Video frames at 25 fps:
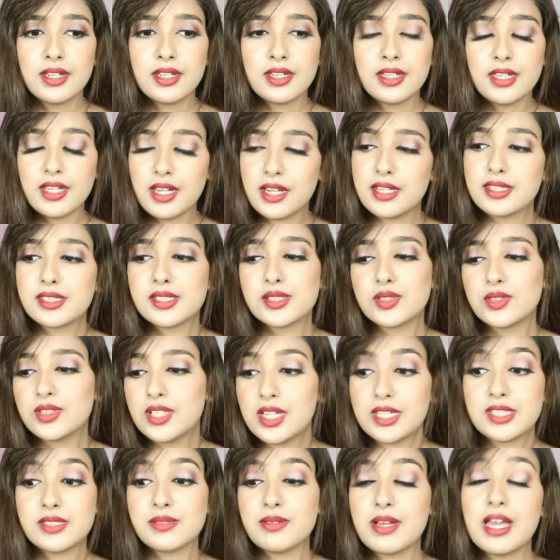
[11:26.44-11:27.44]
Yeah, so
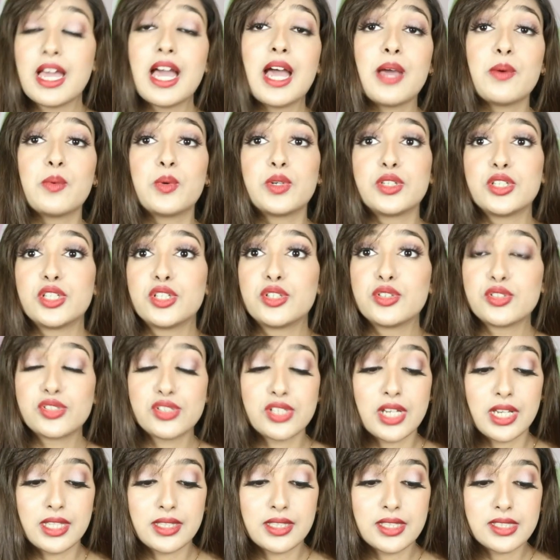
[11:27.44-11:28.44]
that's why I wanted to
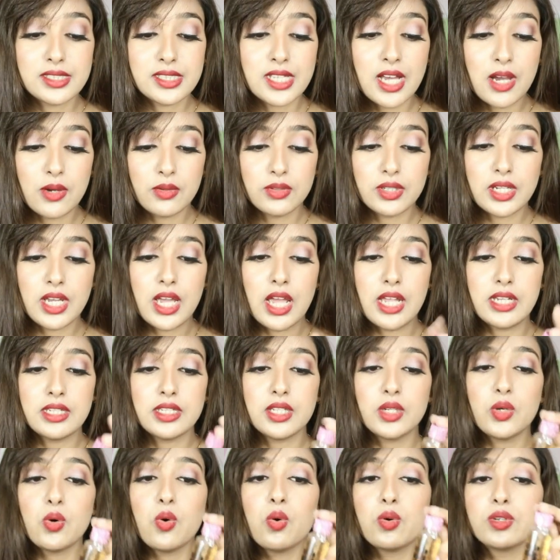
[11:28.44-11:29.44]
check this out, and
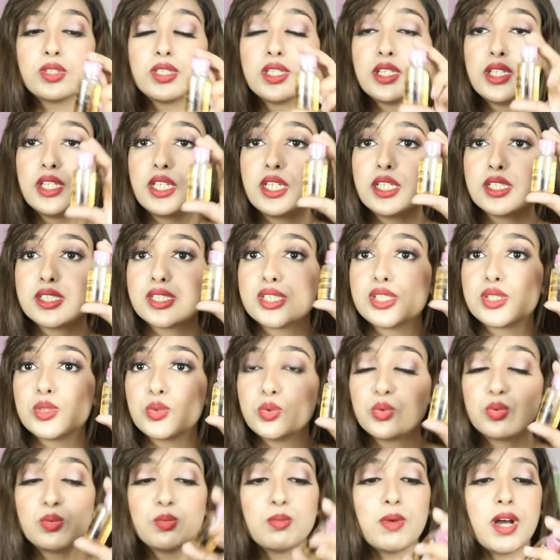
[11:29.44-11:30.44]
the quantity is
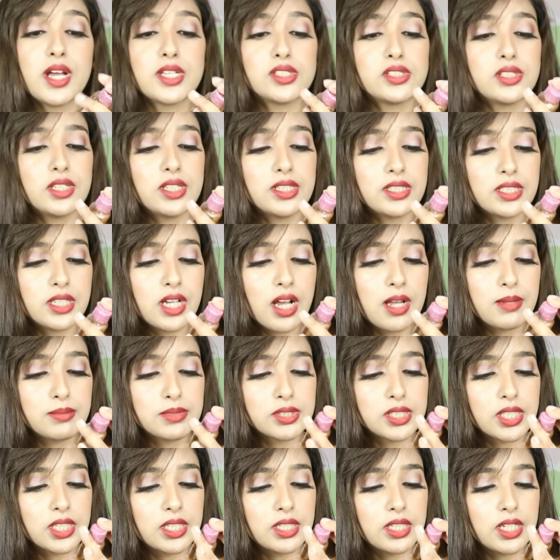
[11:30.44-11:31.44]
too much. It
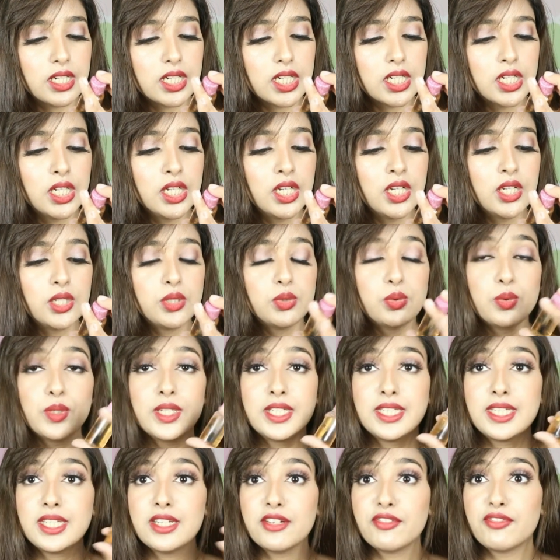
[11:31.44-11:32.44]
comes in a
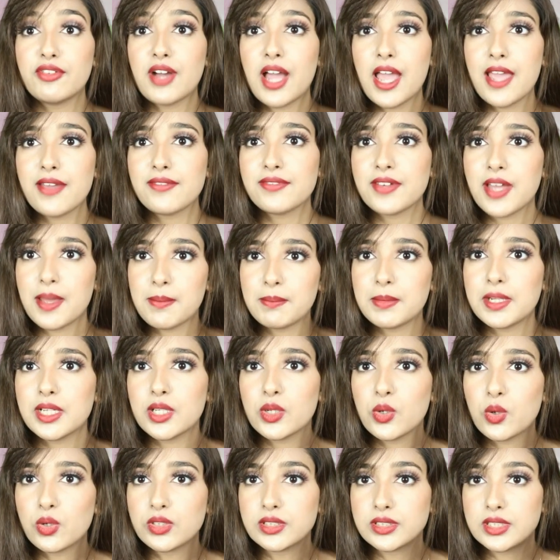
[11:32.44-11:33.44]
25
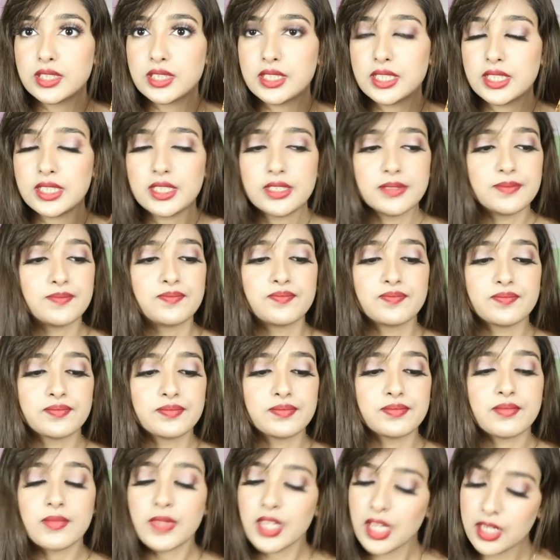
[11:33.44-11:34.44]
ml quantity,
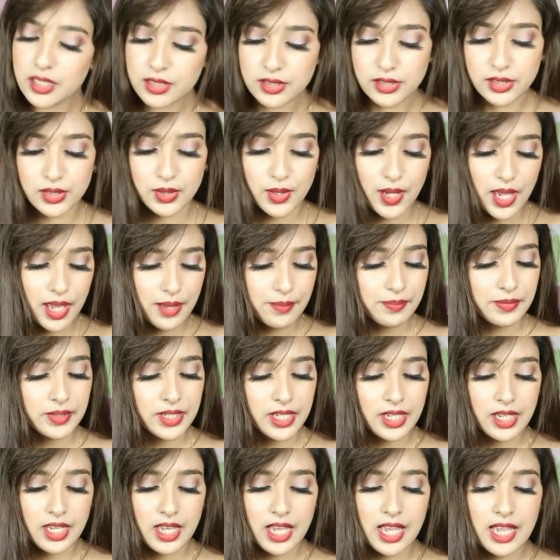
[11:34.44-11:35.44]
so yeah,
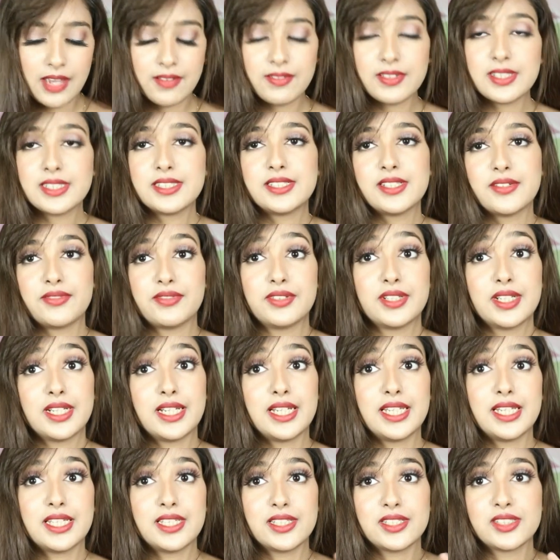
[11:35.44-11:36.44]
I will
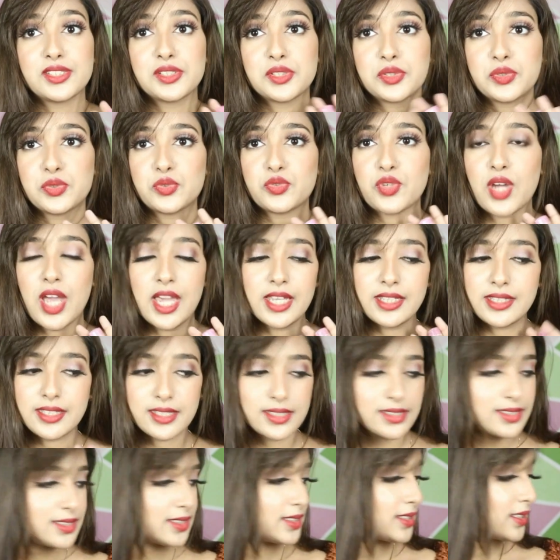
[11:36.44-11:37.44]
definitely try
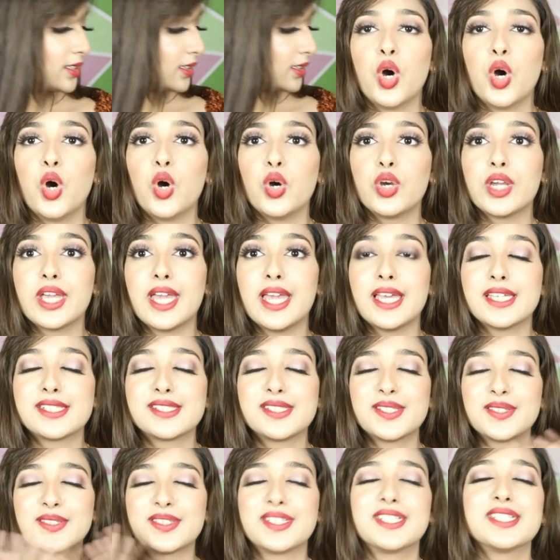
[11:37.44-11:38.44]
this. Okay,
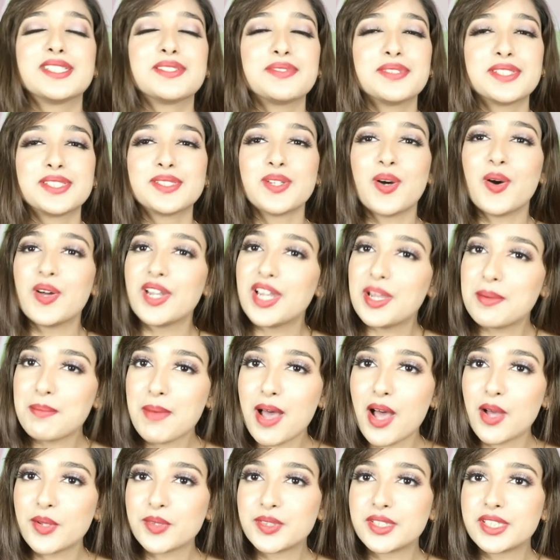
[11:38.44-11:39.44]
so this was all
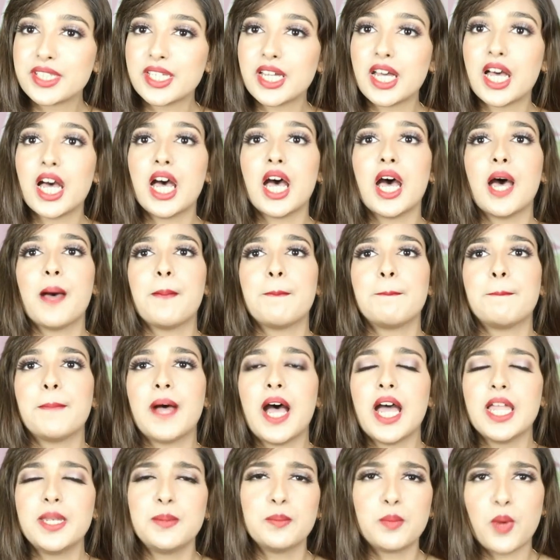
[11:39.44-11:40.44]
about the
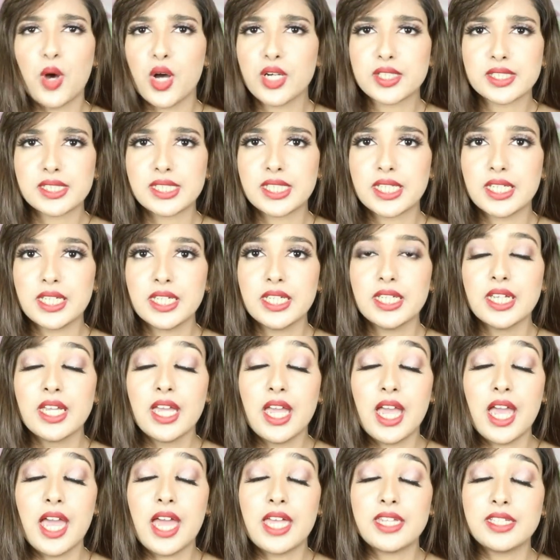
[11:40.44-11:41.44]
unboxing,
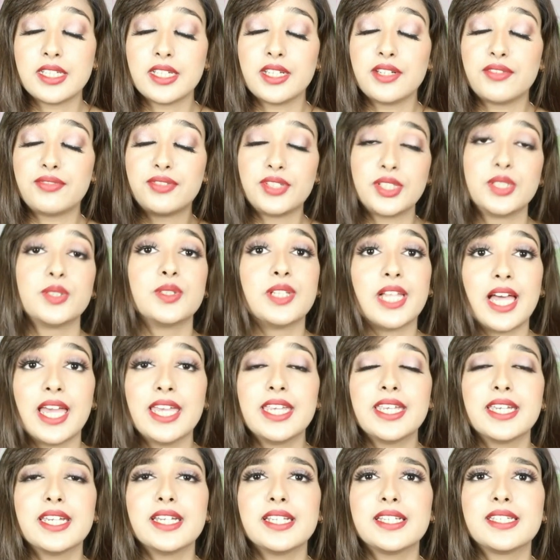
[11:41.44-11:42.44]
and if you
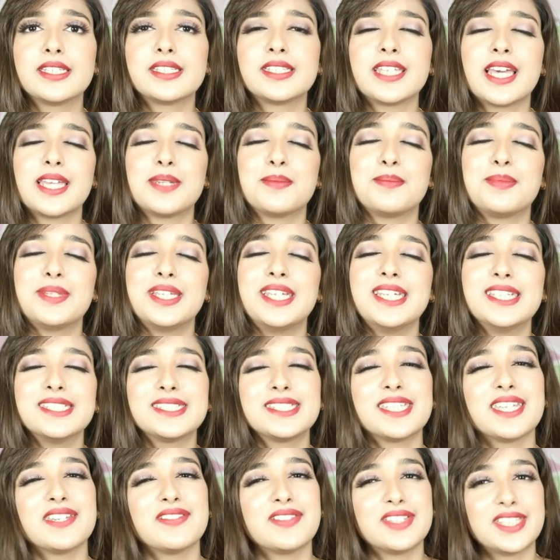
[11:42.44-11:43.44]
like it, then please
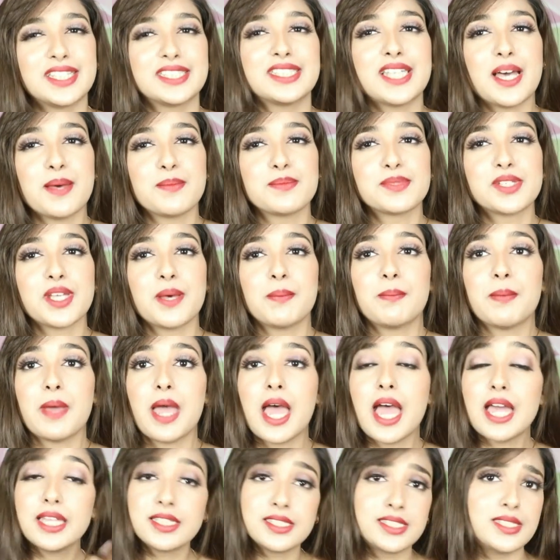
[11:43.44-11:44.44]
give it a thumbs up
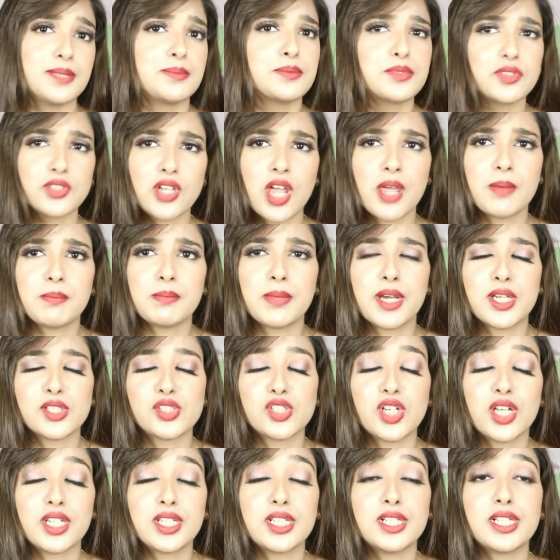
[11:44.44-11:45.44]
and subscribe my
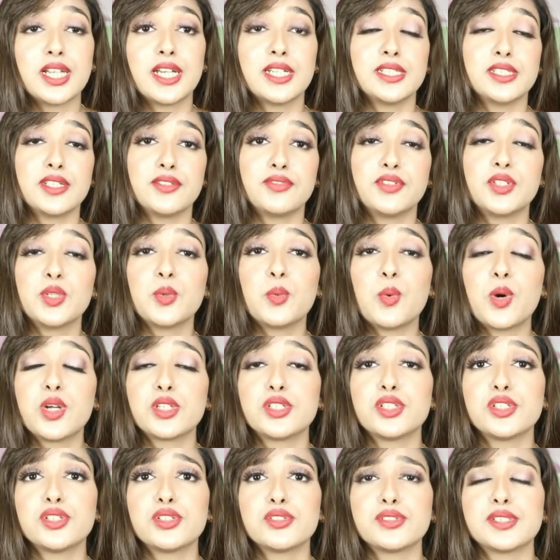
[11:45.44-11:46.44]
channel. And if you
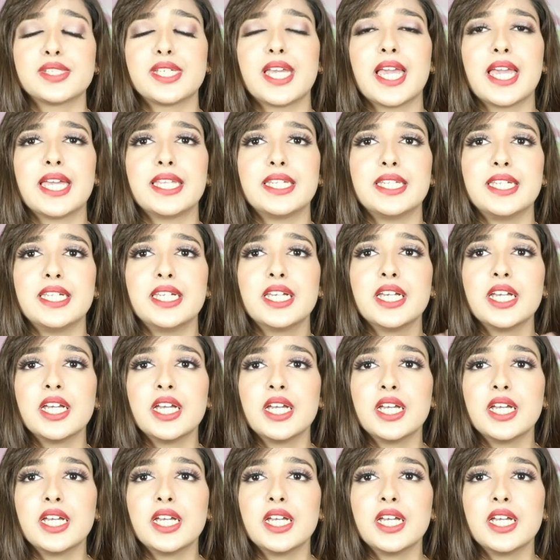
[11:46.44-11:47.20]
wanted to see any